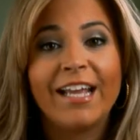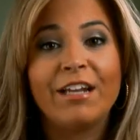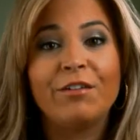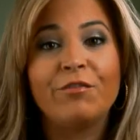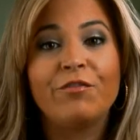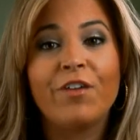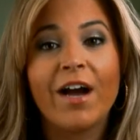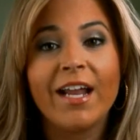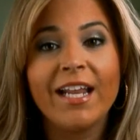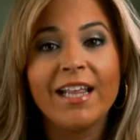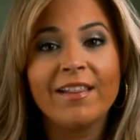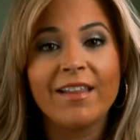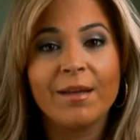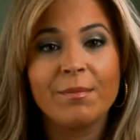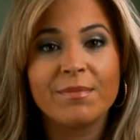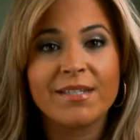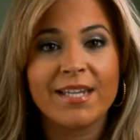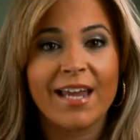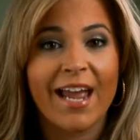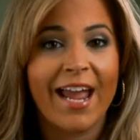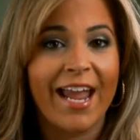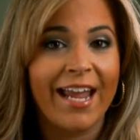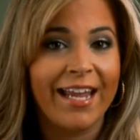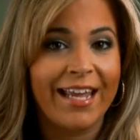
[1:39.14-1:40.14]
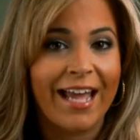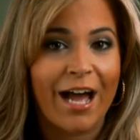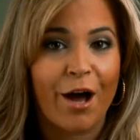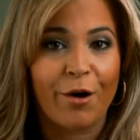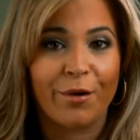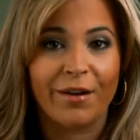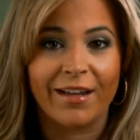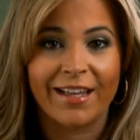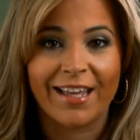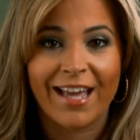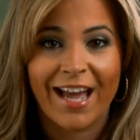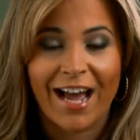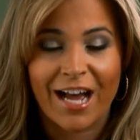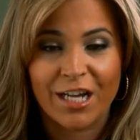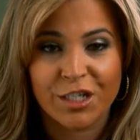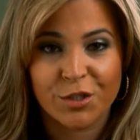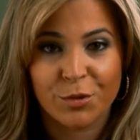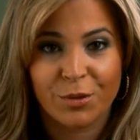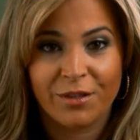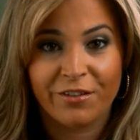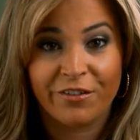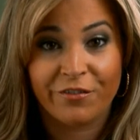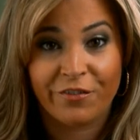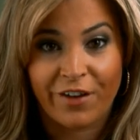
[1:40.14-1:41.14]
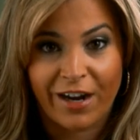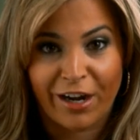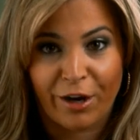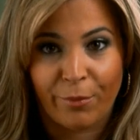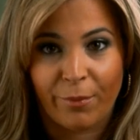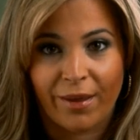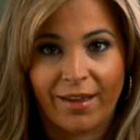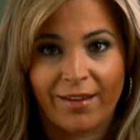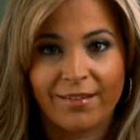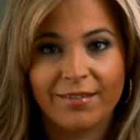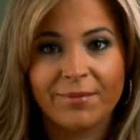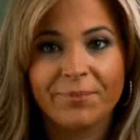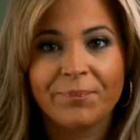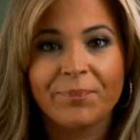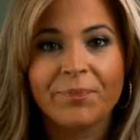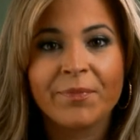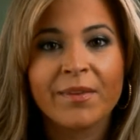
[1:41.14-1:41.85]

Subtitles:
inviting them to hang out in a casual environment,